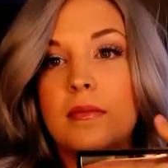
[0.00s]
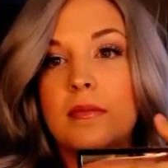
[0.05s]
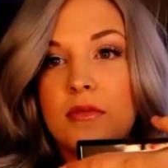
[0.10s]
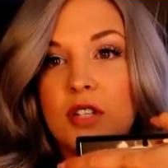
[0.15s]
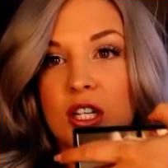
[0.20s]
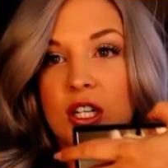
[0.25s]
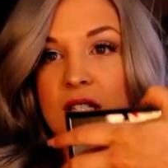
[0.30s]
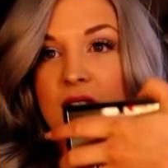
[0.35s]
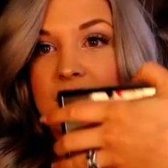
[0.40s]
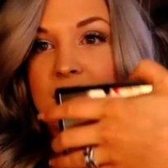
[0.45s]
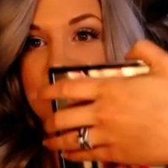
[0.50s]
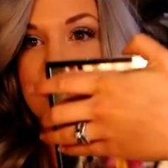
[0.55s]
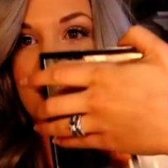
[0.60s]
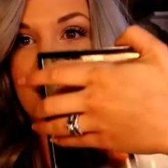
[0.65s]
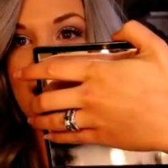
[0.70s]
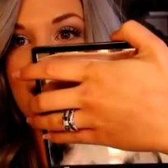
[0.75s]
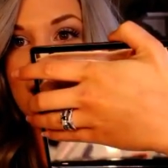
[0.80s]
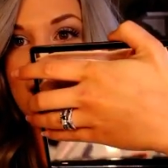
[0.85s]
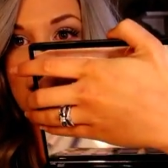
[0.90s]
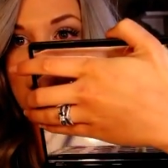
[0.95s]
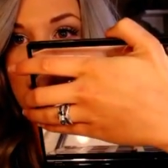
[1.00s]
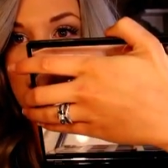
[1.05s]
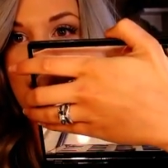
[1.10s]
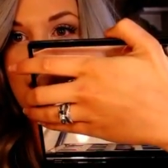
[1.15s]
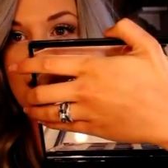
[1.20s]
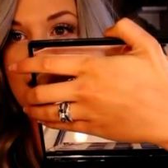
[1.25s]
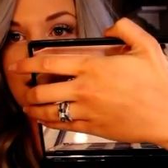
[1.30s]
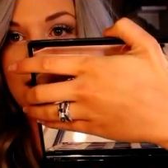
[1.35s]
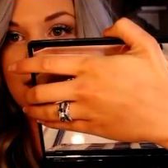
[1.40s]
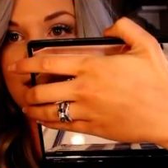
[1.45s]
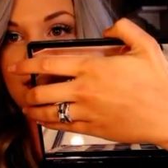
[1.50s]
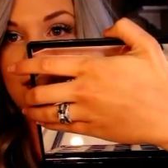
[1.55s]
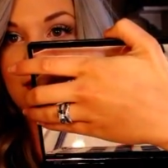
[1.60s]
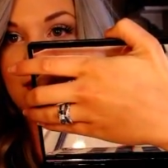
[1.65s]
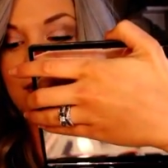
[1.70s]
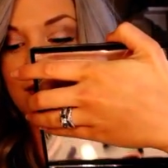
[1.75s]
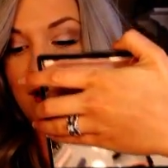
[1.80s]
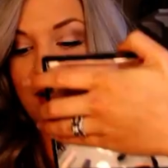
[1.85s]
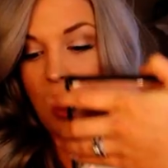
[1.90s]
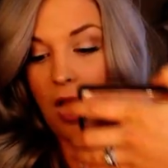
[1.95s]
just take it
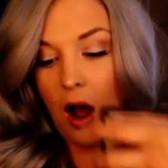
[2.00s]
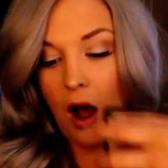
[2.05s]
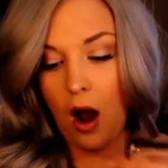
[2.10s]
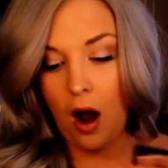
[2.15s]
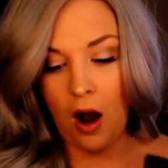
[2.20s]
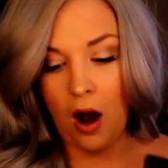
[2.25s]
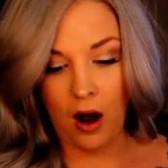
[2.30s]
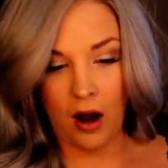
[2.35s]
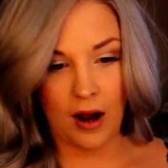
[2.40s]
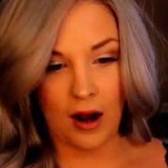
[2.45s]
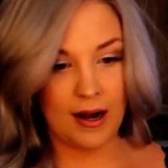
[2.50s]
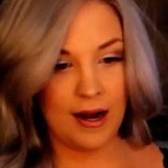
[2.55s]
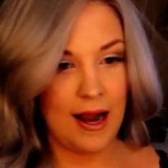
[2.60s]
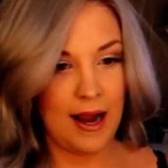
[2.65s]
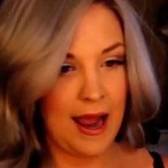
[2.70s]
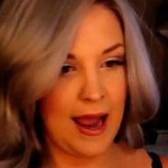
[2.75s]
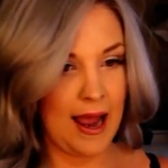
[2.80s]
on